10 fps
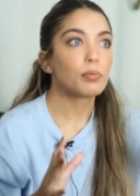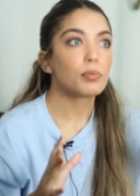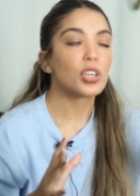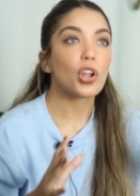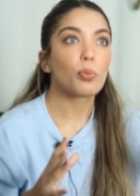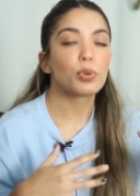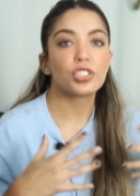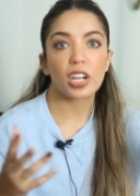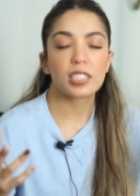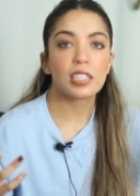you know,
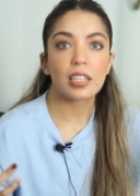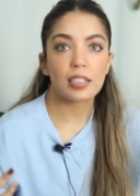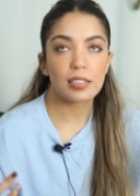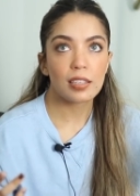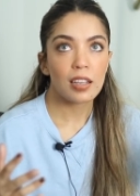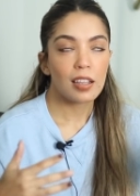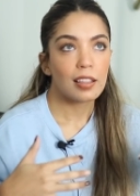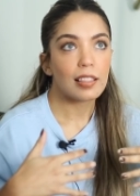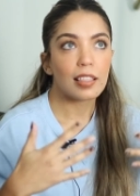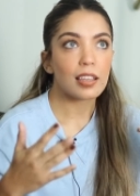projecting this
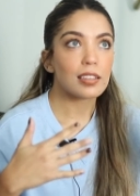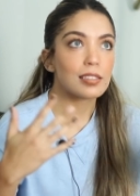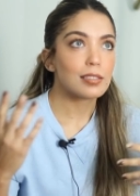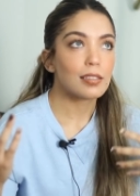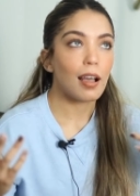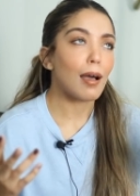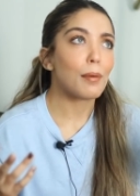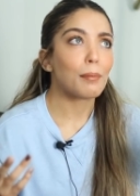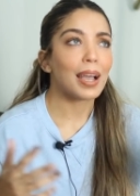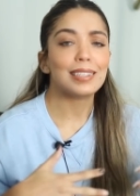this
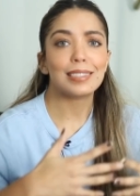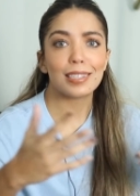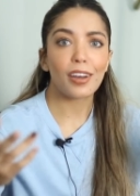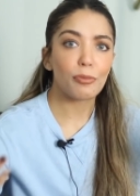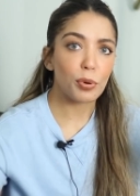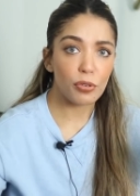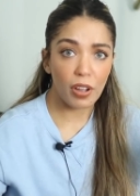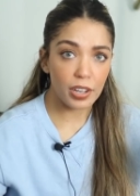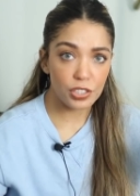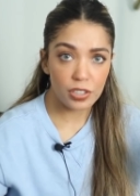idea of
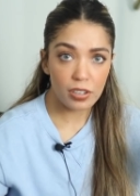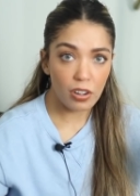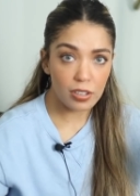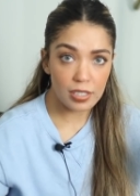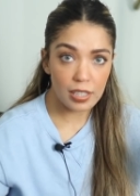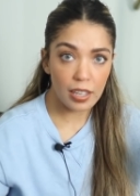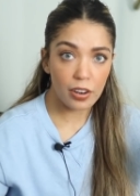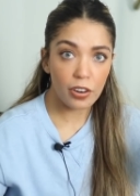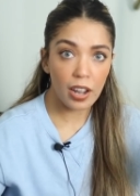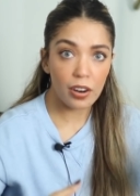perfection onto the
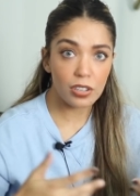internet,